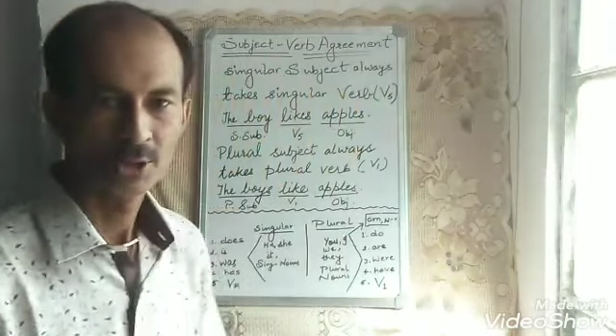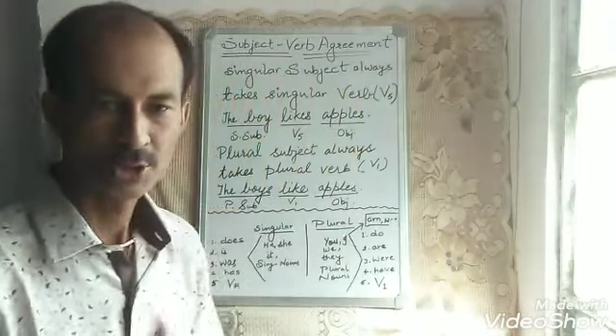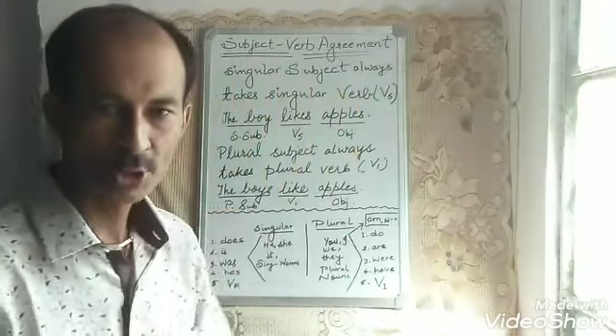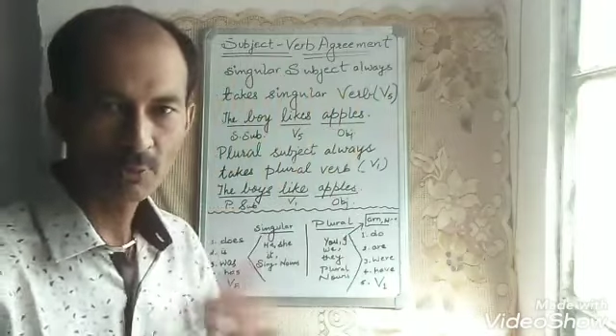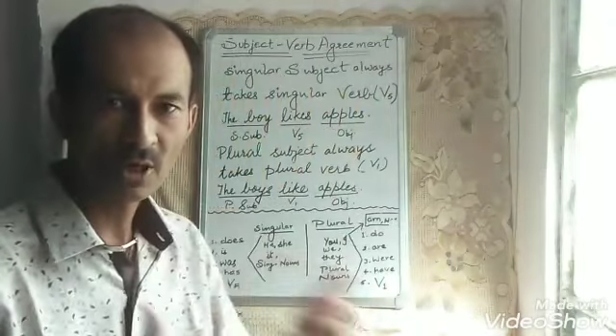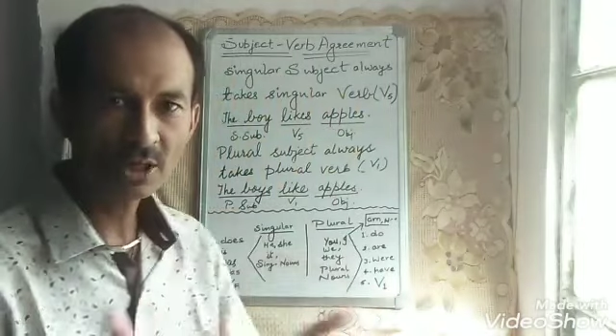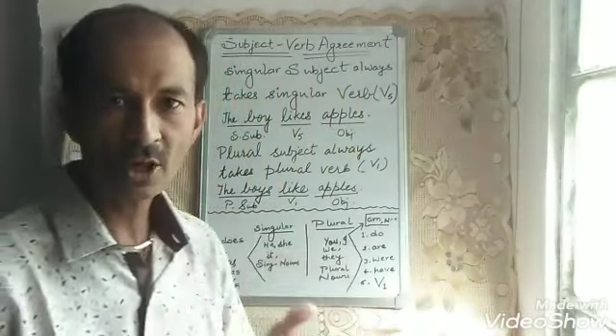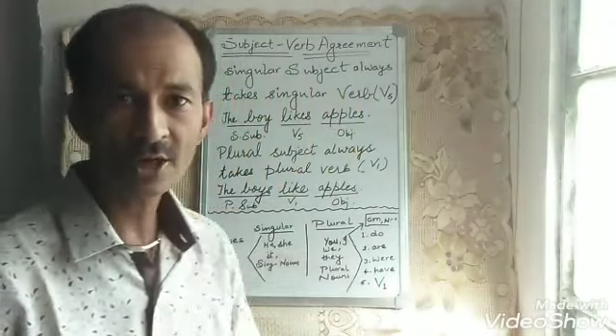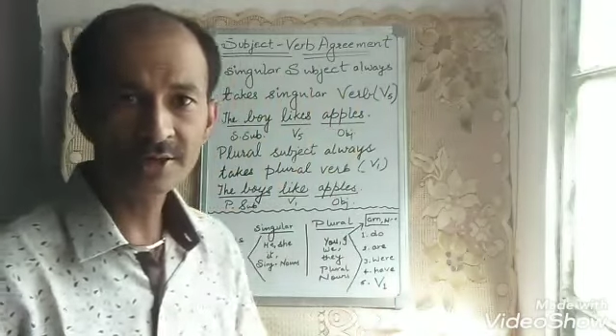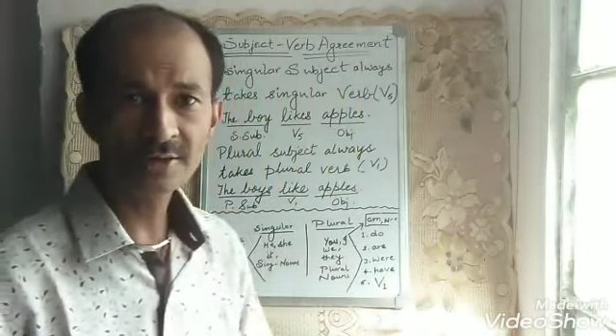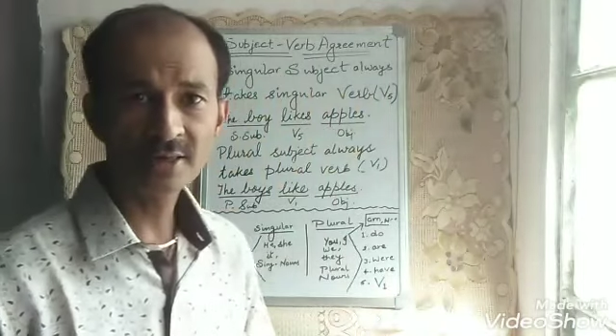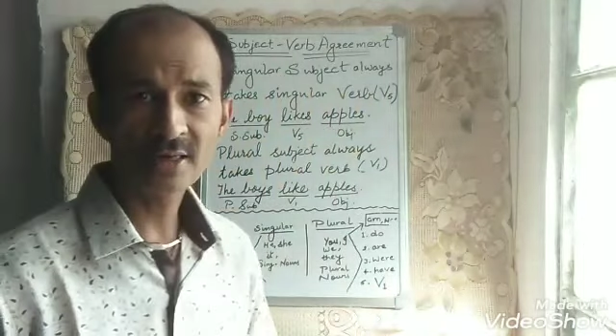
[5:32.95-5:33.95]
So work
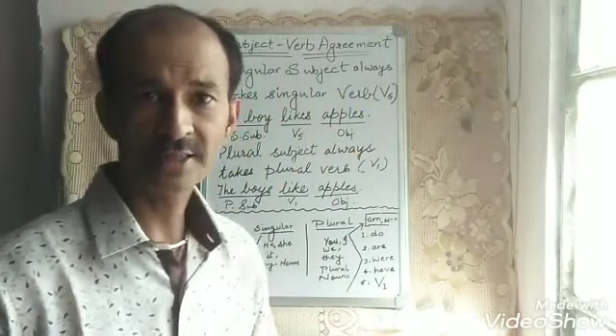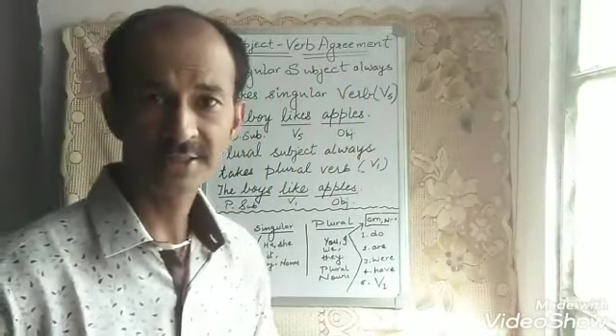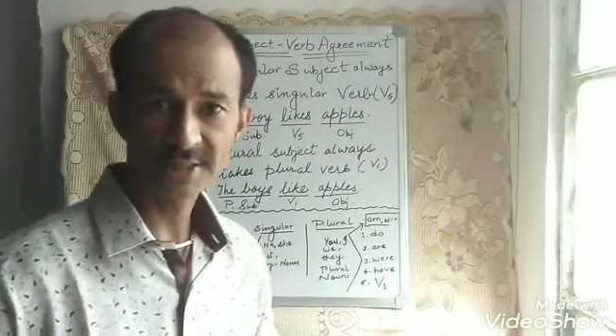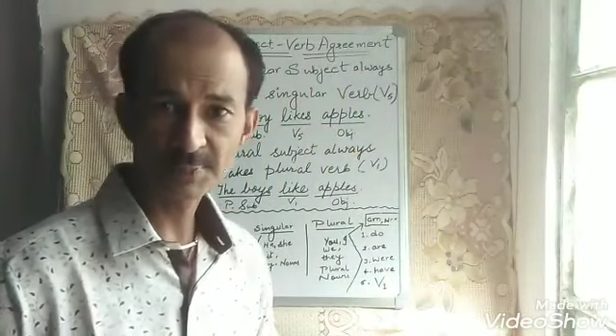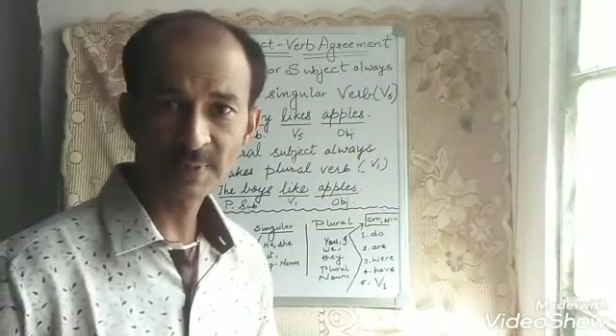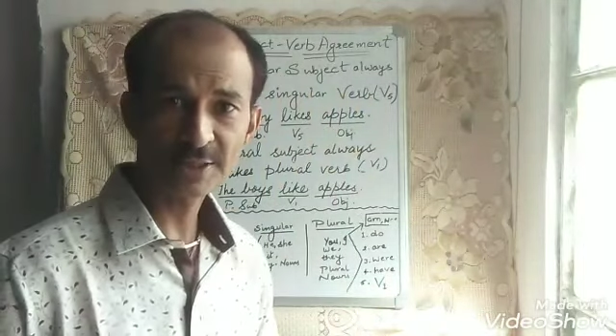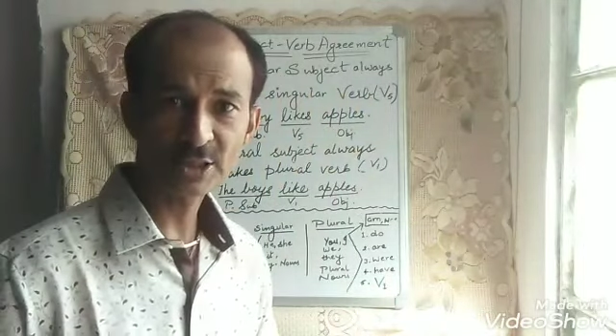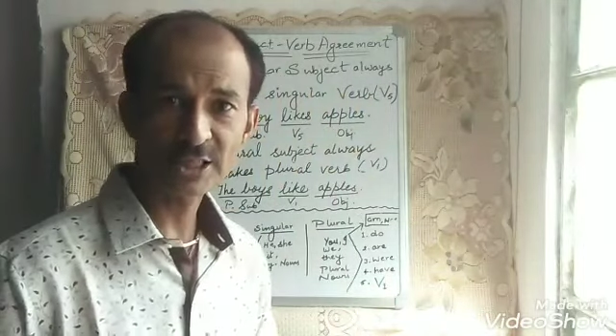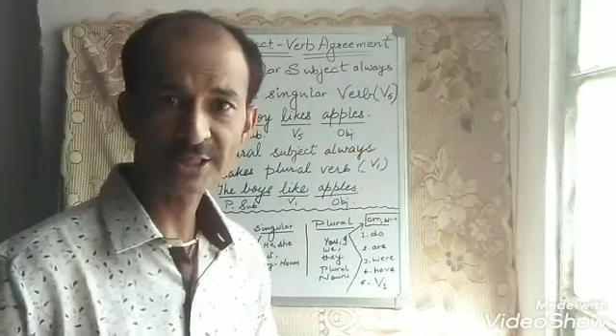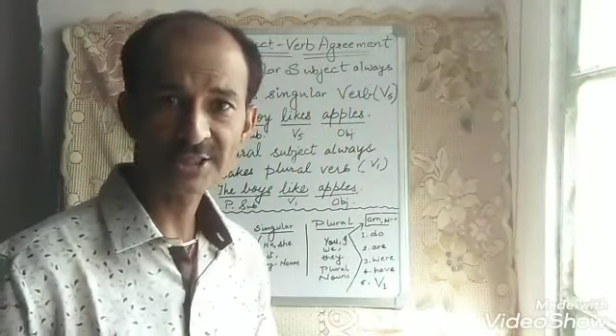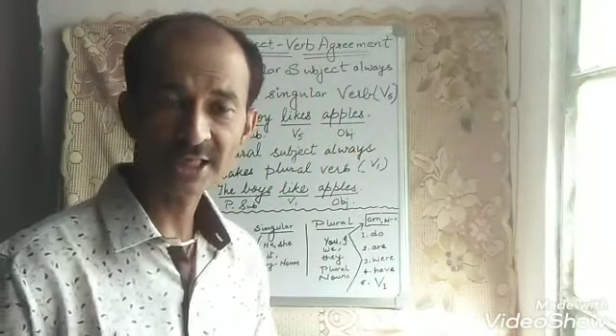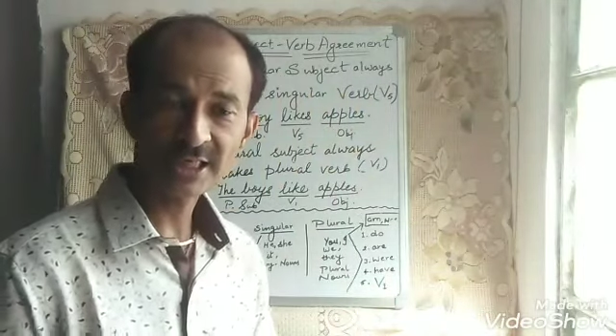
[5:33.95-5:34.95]
on uh, this
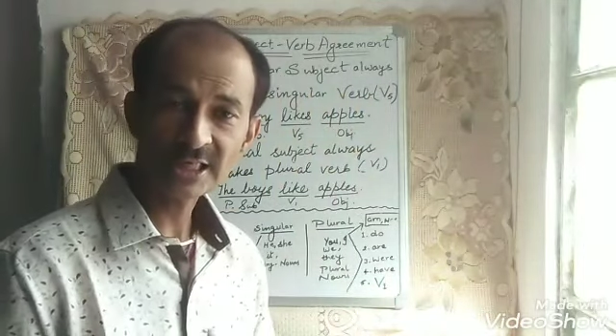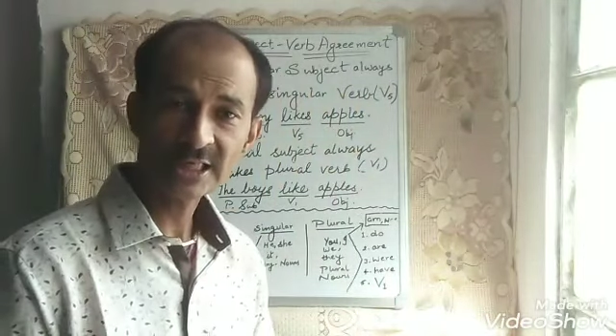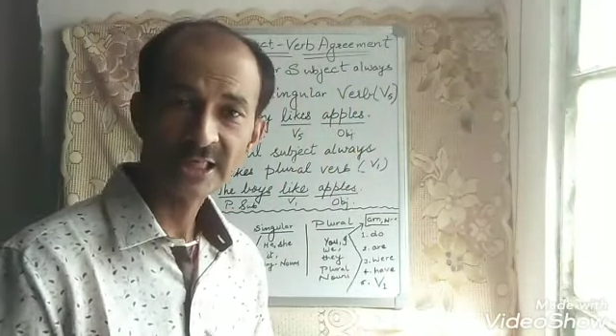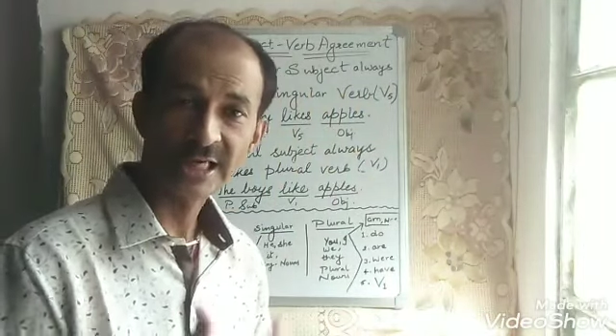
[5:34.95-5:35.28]
particular thing,